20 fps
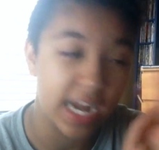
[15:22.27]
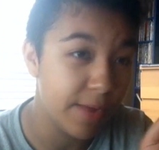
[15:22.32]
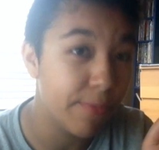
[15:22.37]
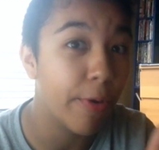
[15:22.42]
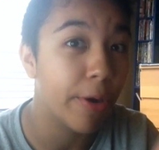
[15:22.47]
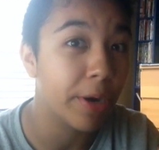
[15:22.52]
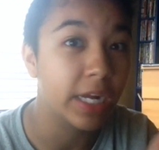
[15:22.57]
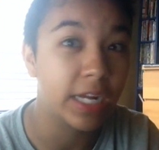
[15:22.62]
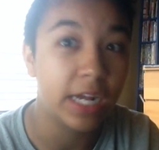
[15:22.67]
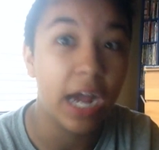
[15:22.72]
He
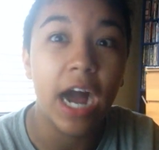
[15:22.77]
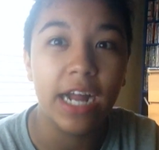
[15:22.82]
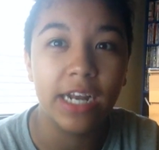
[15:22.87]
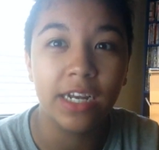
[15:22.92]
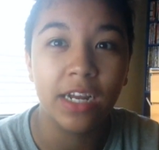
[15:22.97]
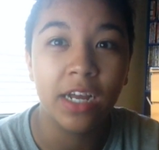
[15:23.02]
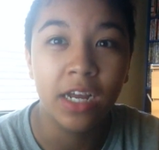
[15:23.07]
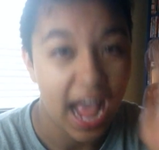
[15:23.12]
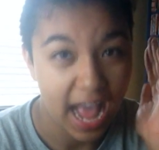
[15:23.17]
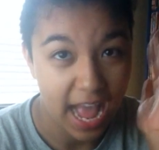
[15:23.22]
brought a
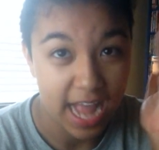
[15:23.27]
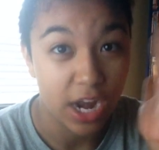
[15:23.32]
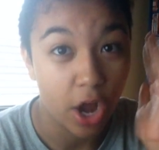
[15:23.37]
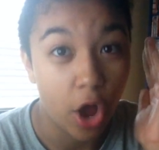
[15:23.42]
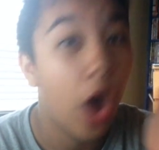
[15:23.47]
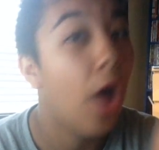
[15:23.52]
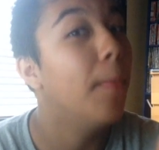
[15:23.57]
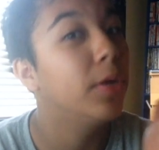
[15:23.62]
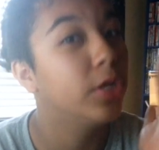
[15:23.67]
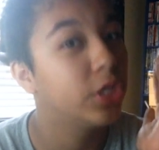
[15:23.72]
gun and
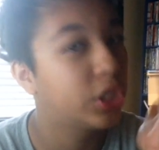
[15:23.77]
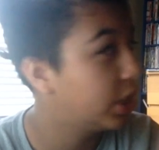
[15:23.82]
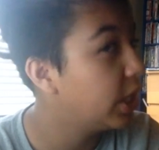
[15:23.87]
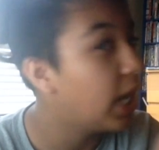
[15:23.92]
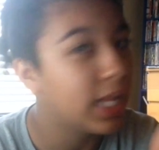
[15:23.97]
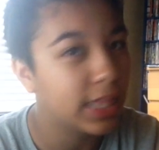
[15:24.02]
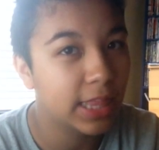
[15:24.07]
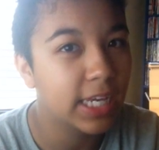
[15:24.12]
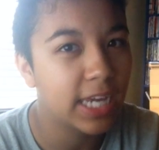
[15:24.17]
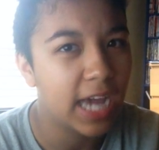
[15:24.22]
almost
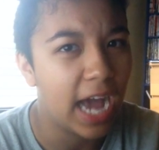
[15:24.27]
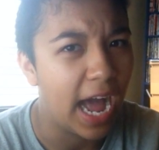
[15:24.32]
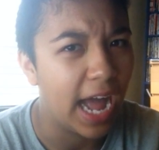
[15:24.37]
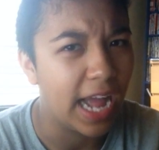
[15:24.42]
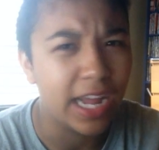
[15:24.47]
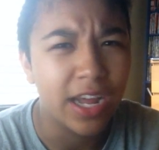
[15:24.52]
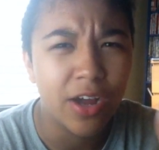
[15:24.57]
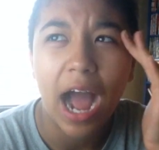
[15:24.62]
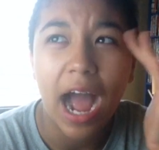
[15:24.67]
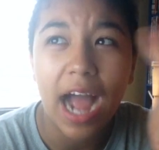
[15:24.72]
shot the guy.